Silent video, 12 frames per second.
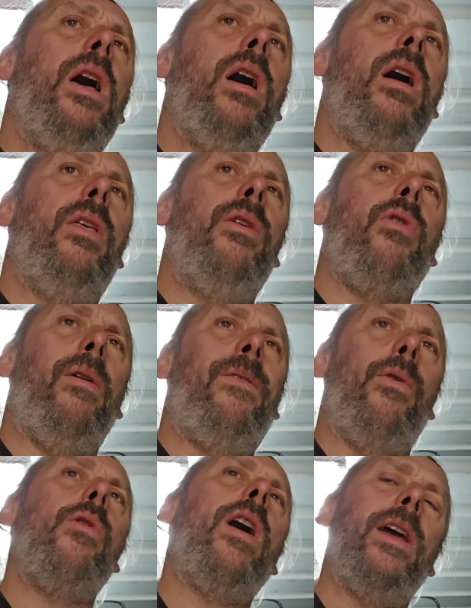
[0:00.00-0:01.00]
There are a
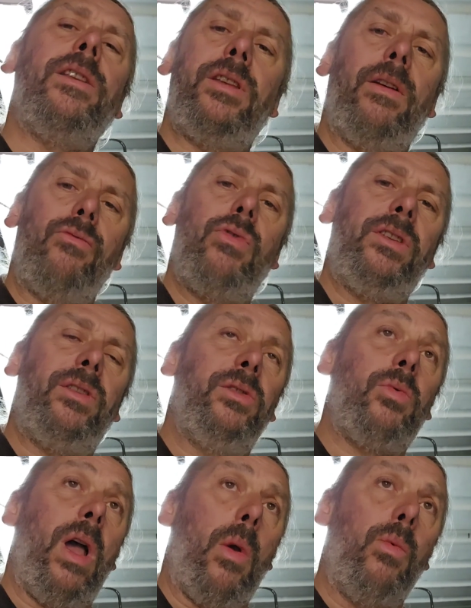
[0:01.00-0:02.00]
variety of reasons
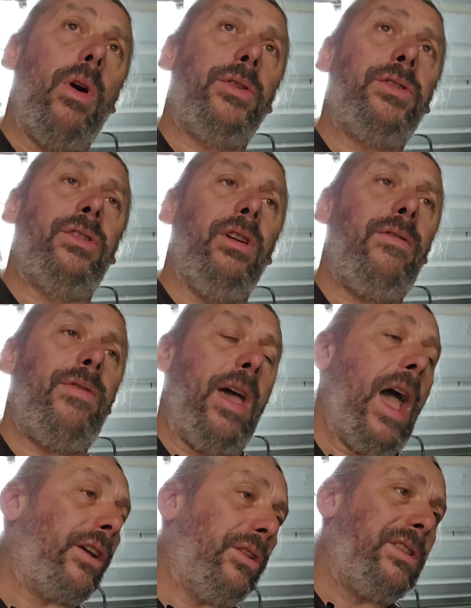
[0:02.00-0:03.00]
why it was tough that
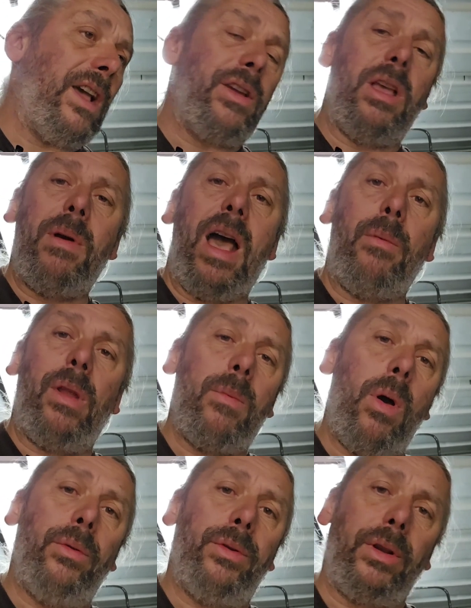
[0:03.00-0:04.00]
I could tell you about, but I
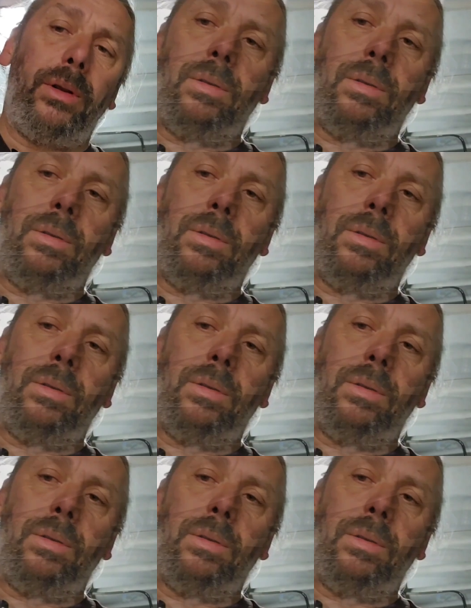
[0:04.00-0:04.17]
won't do.